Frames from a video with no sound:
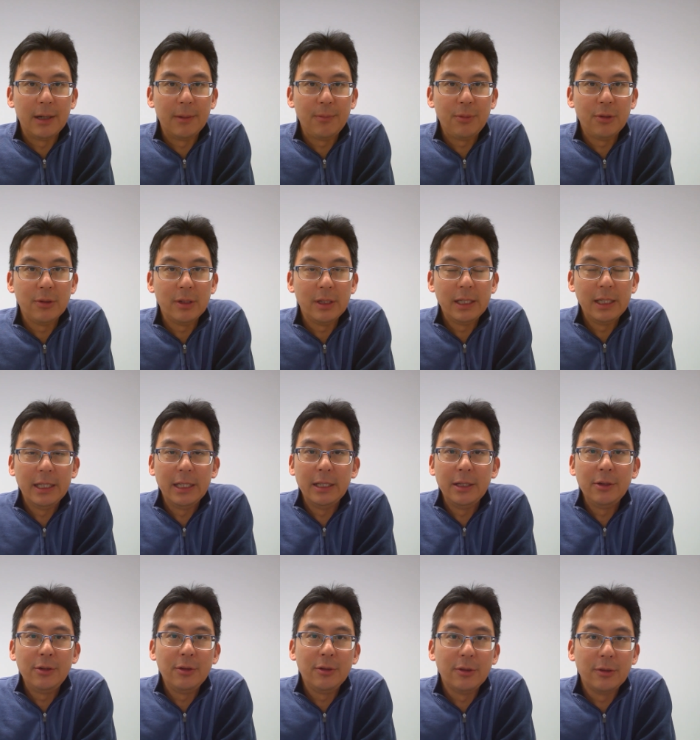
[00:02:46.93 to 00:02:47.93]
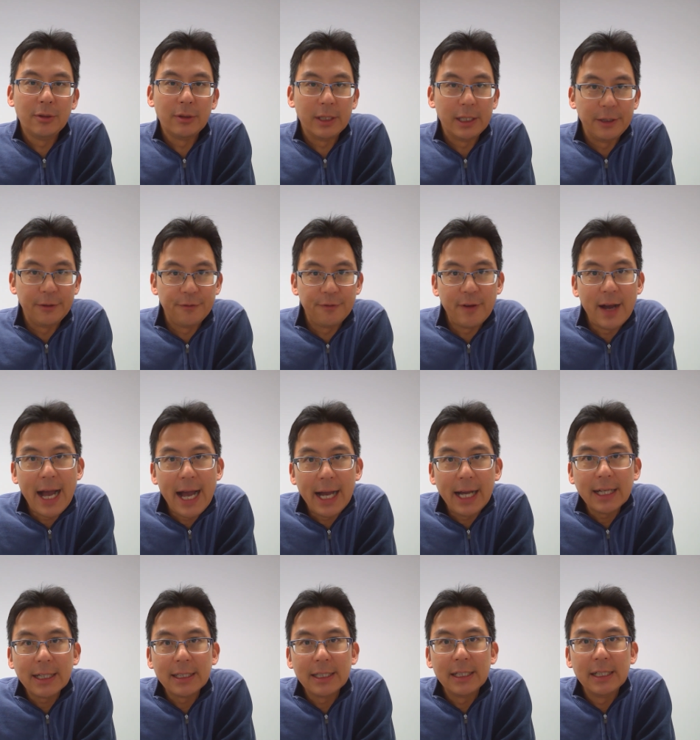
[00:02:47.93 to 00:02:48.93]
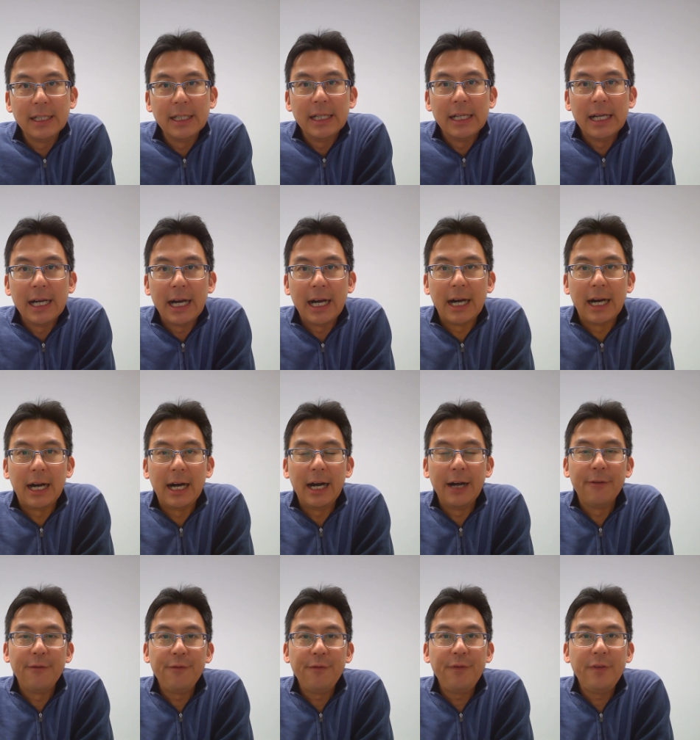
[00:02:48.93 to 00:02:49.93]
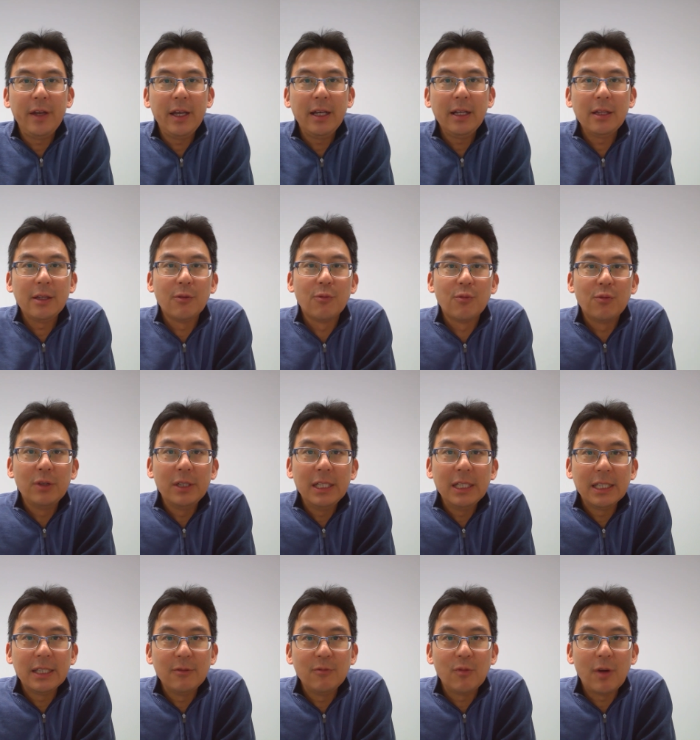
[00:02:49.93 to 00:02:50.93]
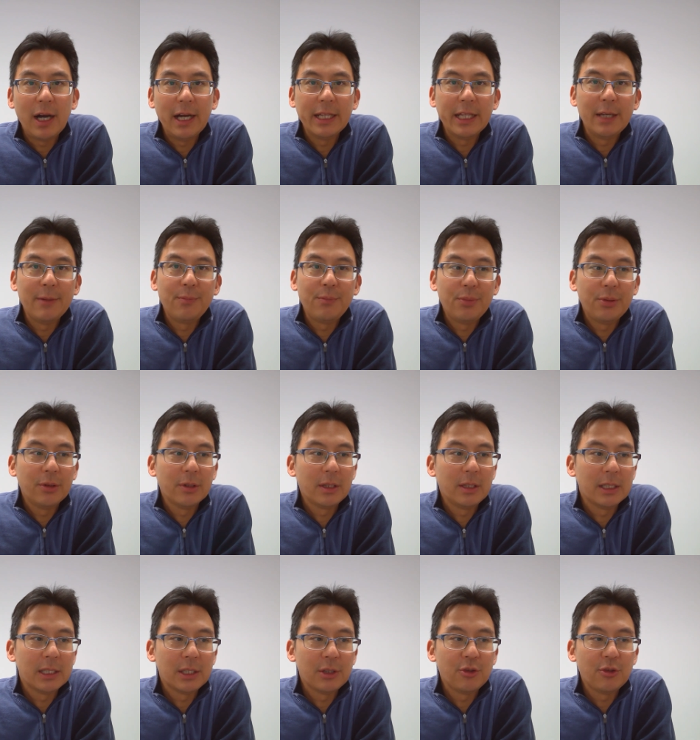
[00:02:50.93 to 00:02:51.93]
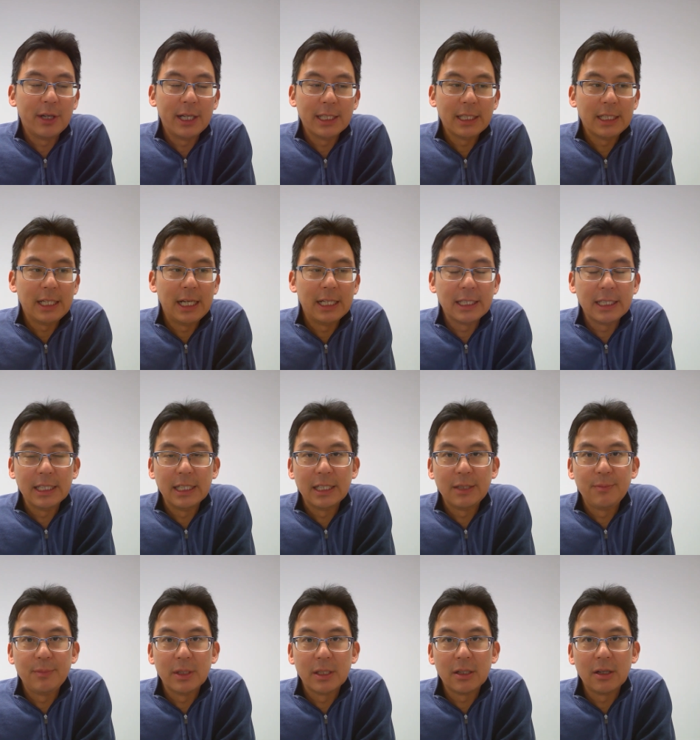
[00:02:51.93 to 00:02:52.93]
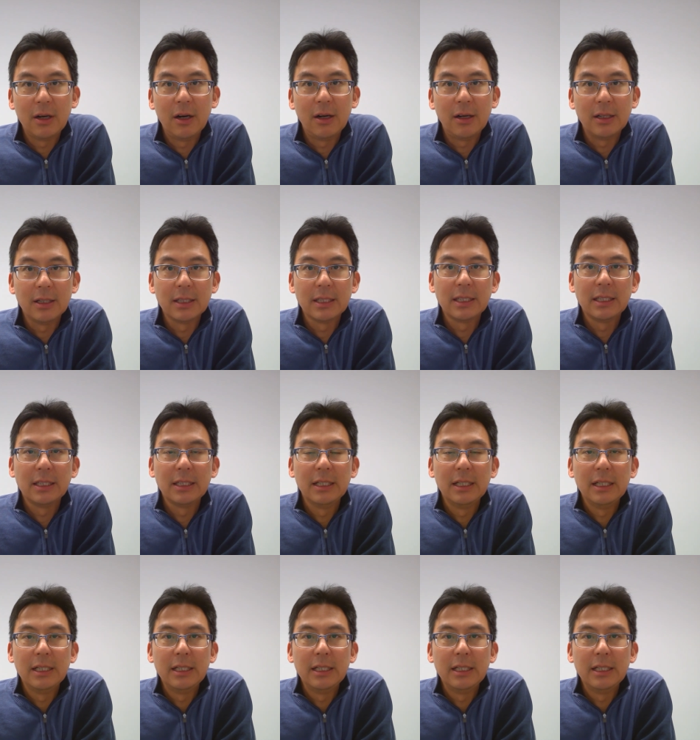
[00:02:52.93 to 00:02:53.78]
put into effect, I think the reason why they put the stress test is because